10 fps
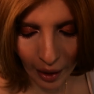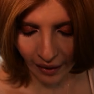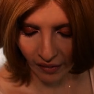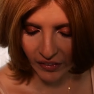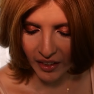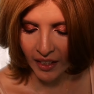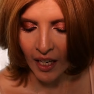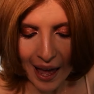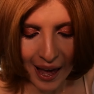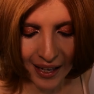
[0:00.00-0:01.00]
healthy,
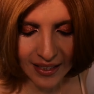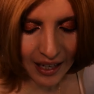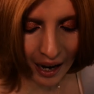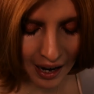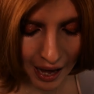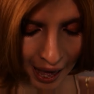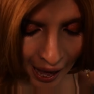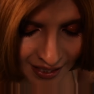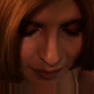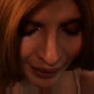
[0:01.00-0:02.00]
and
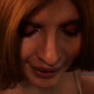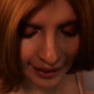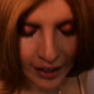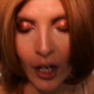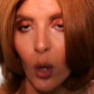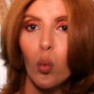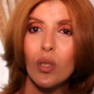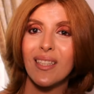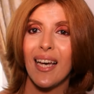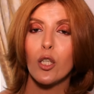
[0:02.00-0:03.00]
as my hair
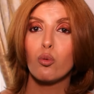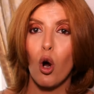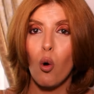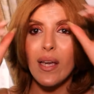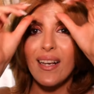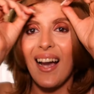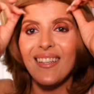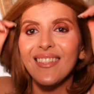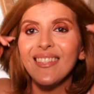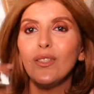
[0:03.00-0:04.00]
was like growing, I
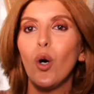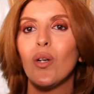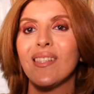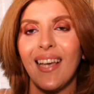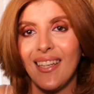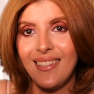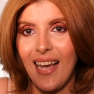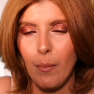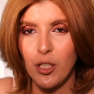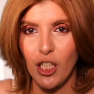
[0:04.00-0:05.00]
didn't notice any
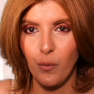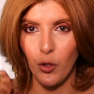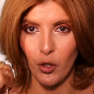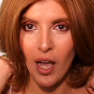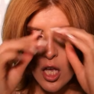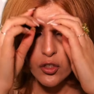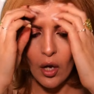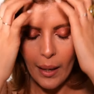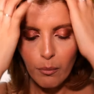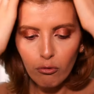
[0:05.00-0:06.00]
damage anymore. So
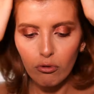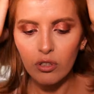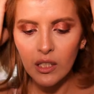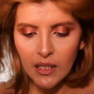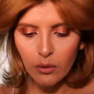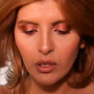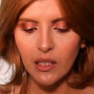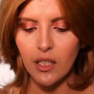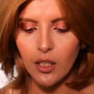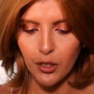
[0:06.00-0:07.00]
I'm really,
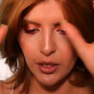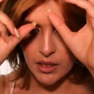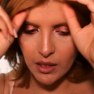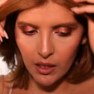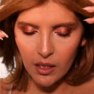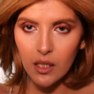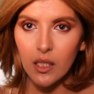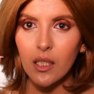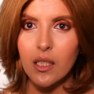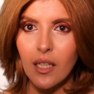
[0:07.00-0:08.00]
really curious.
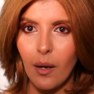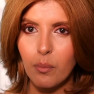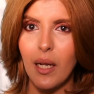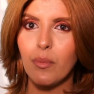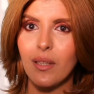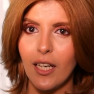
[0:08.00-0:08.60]
I would